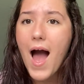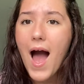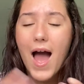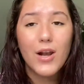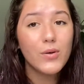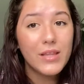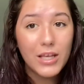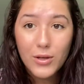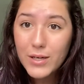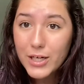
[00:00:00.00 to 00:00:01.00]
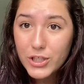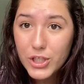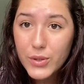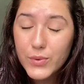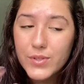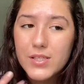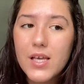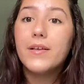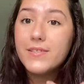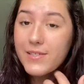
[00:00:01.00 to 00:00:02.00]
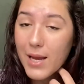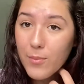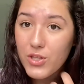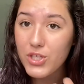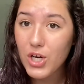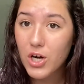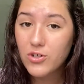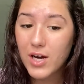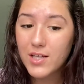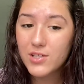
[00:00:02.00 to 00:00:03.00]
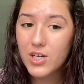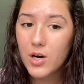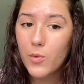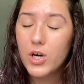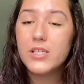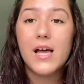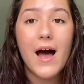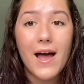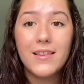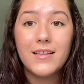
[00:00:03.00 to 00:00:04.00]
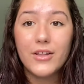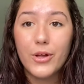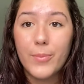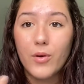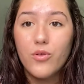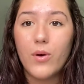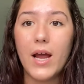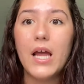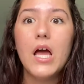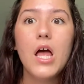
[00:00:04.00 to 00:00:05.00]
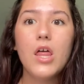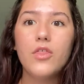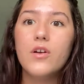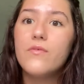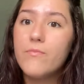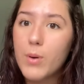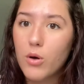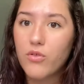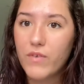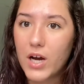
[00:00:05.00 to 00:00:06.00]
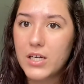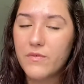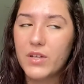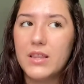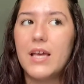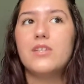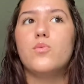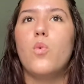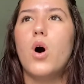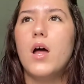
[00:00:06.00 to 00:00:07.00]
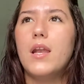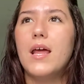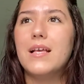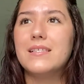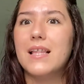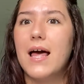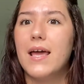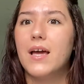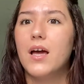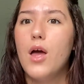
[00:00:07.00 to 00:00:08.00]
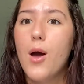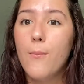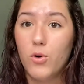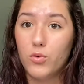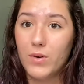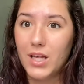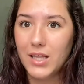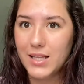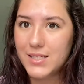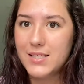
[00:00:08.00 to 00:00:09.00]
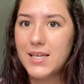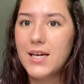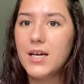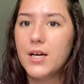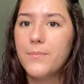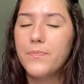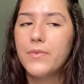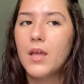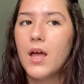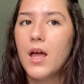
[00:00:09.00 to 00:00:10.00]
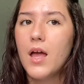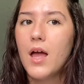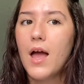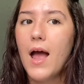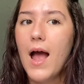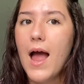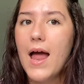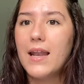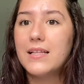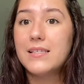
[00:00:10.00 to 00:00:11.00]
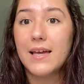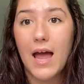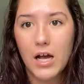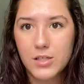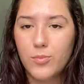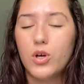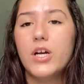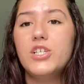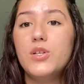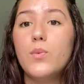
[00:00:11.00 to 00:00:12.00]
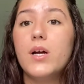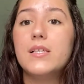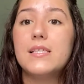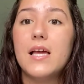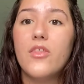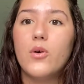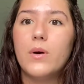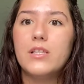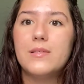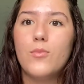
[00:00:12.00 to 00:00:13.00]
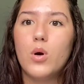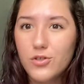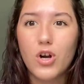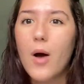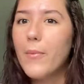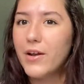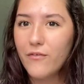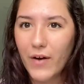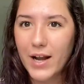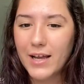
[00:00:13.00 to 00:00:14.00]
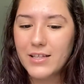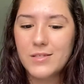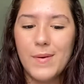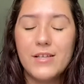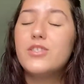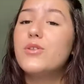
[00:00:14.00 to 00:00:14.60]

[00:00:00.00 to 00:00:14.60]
I don't think you need to choose. Same with Star Trek and Star Wars. I think that they're both great. They're both very different things. One is like more realistic and it's like exploration, whereas the other one's more drama and fighting in space. So